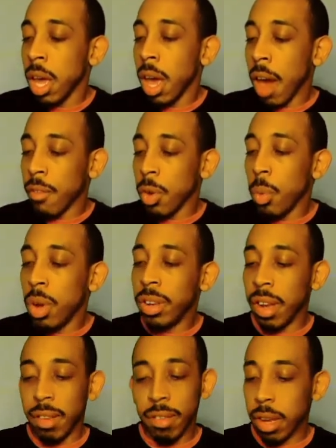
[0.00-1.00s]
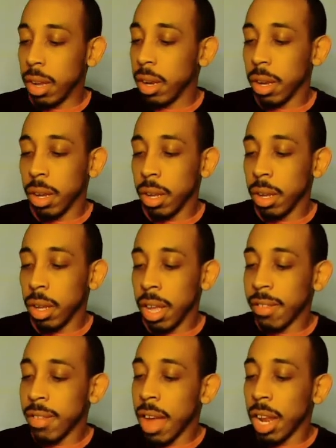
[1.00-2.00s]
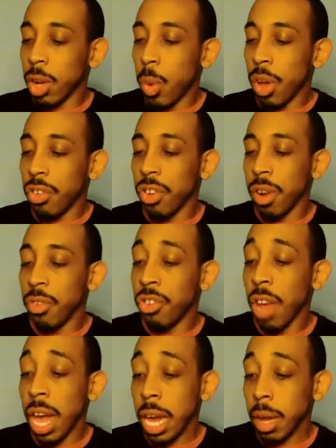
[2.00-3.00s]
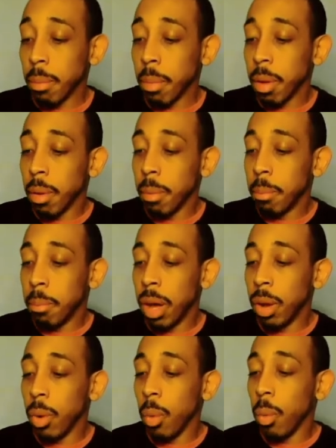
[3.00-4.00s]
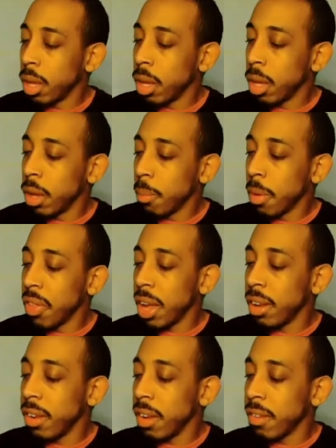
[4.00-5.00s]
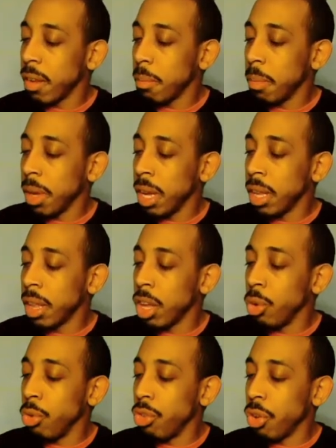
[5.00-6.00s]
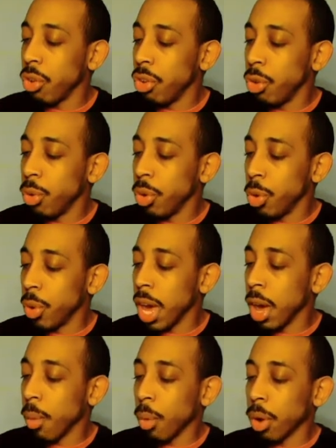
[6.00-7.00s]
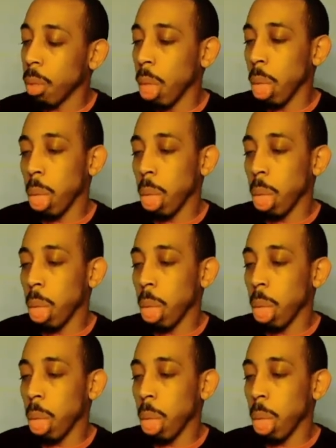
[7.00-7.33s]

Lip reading: Everyone does it. It's not a question of shame, but that doesn't mean that you can't work with.